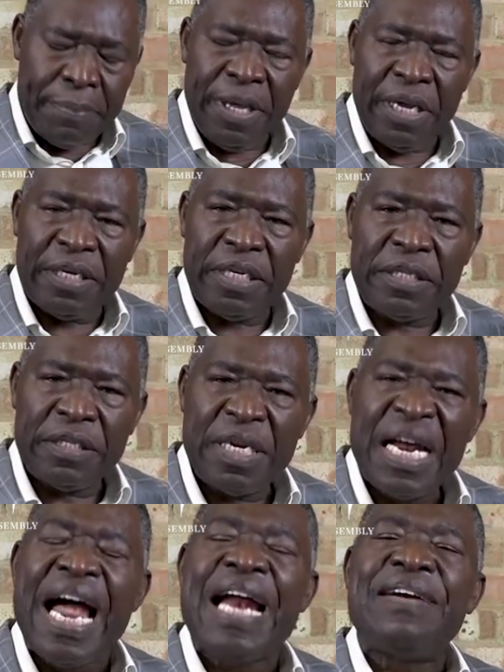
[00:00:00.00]
building,
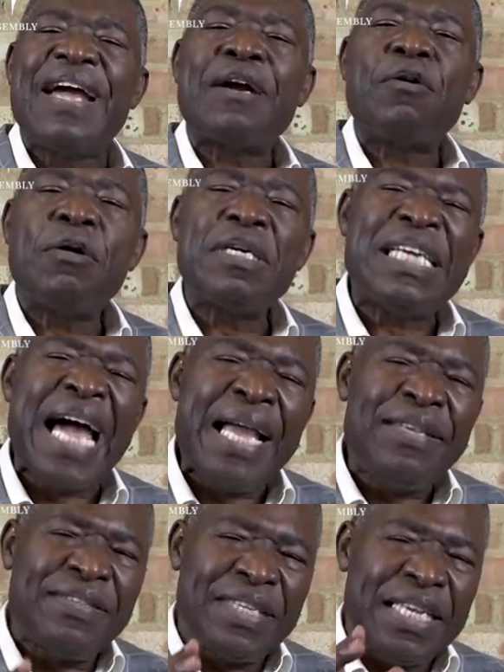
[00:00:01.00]

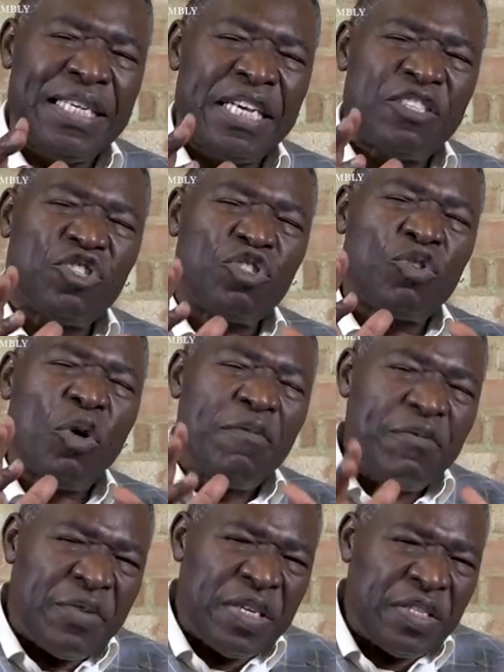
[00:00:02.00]
recognizing the
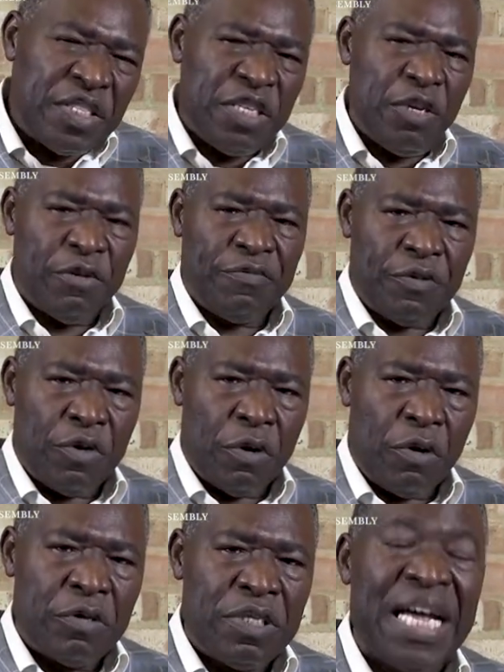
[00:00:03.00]
sovereignty of
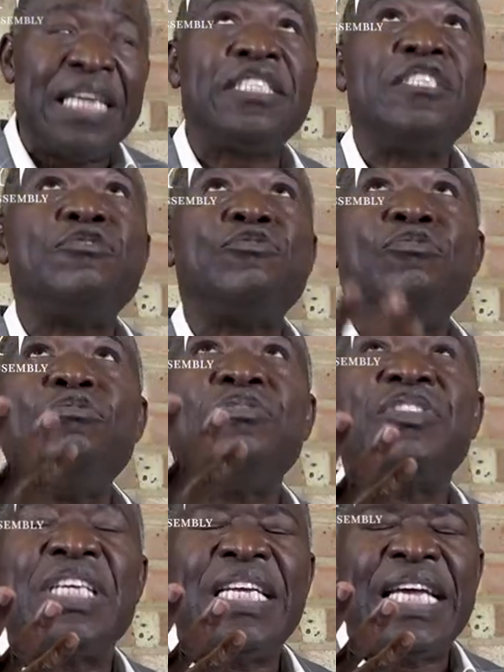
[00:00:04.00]
God, that He
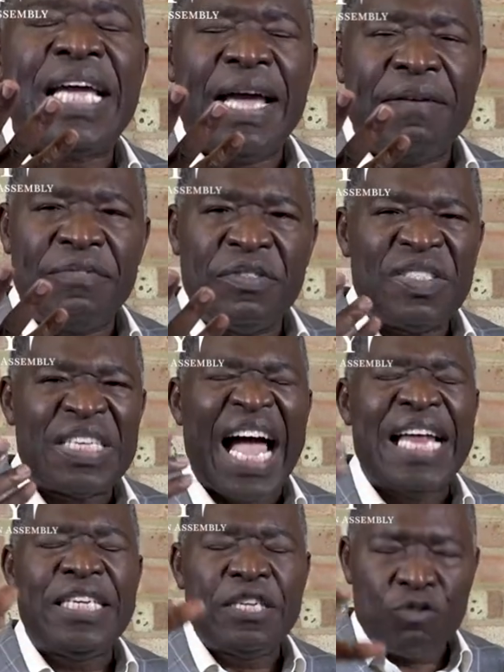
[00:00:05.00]
rules in the heavens
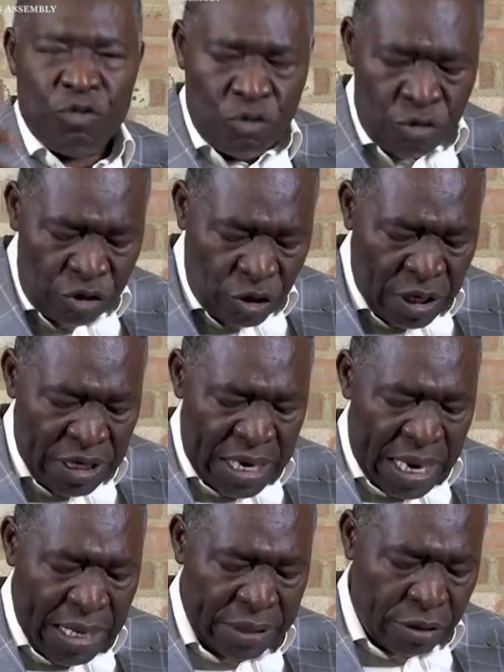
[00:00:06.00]
and He rules on the
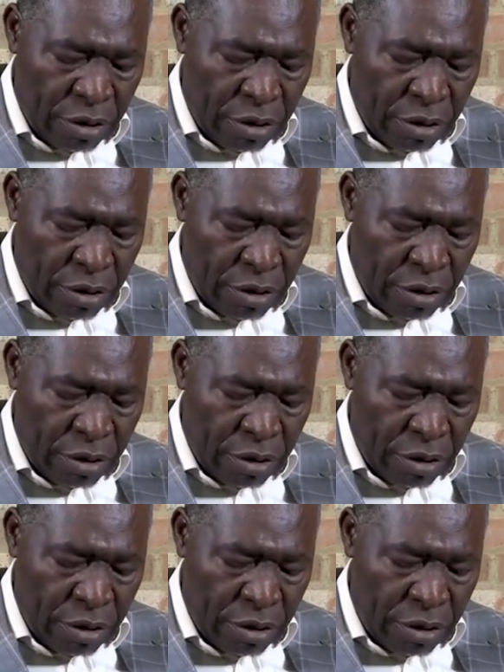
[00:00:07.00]
earth